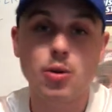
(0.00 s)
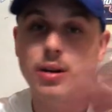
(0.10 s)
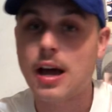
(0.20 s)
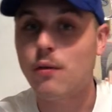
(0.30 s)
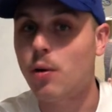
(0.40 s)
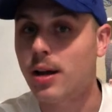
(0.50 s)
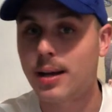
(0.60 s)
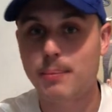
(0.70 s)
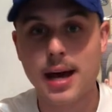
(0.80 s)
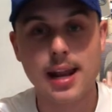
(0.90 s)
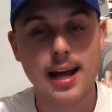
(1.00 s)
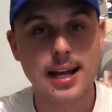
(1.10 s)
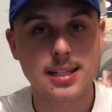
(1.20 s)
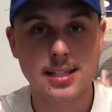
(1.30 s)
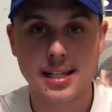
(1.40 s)
You never want to bet
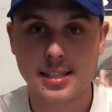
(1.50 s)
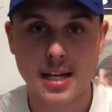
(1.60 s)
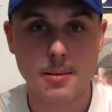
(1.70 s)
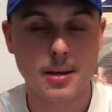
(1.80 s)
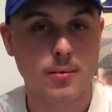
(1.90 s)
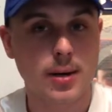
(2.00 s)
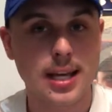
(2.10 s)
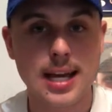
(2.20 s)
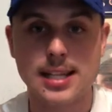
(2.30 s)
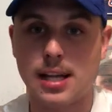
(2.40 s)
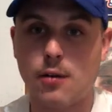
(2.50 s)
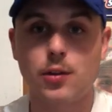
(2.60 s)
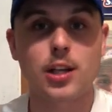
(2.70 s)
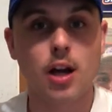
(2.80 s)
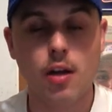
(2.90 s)
against Nick Saban. When he has
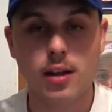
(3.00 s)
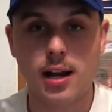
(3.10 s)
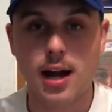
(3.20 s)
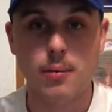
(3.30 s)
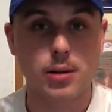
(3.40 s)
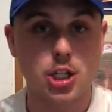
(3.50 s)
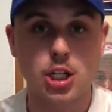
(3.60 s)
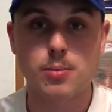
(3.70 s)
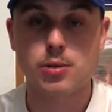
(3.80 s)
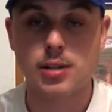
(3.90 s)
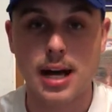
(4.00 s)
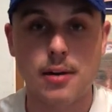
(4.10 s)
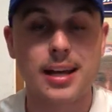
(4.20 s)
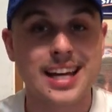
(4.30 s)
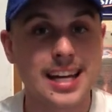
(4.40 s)
everything on the line, when the chips are
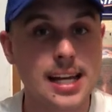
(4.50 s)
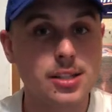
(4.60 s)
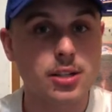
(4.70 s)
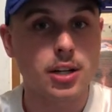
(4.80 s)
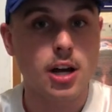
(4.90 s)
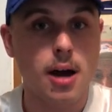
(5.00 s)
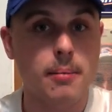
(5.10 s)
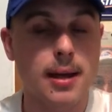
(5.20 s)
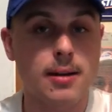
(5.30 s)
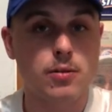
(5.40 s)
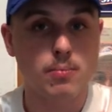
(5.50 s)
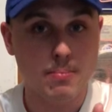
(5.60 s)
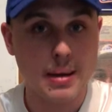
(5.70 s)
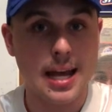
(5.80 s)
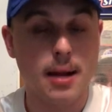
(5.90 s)
down, he's going to come in
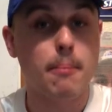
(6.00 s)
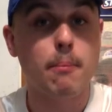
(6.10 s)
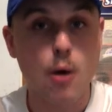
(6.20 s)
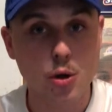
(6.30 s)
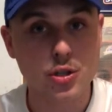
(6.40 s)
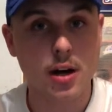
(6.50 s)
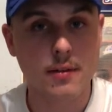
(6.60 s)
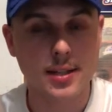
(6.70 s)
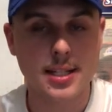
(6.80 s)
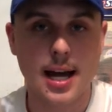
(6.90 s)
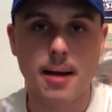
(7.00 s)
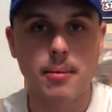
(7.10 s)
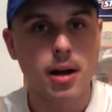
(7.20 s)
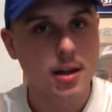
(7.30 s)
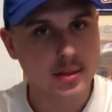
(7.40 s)
big most of the
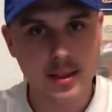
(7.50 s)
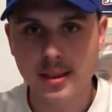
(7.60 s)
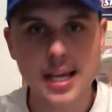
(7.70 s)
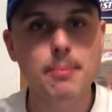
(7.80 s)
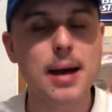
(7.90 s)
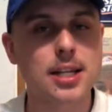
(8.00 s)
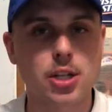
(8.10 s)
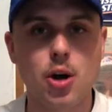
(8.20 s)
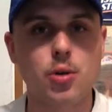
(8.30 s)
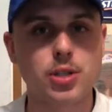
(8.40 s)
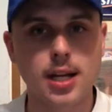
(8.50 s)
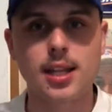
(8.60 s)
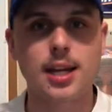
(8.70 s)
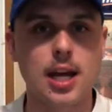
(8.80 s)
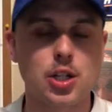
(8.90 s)
time. The best coach in
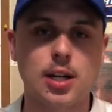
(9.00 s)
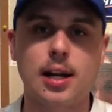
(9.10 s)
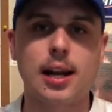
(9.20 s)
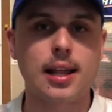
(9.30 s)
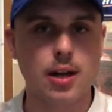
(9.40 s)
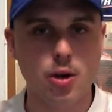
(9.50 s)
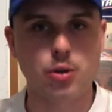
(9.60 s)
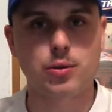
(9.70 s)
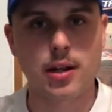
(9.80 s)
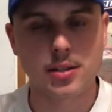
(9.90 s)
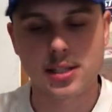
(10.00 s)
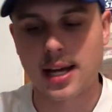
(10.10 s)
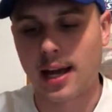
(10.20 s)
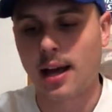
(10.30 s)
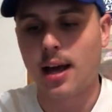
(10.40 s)
the nation, and that goes without saying.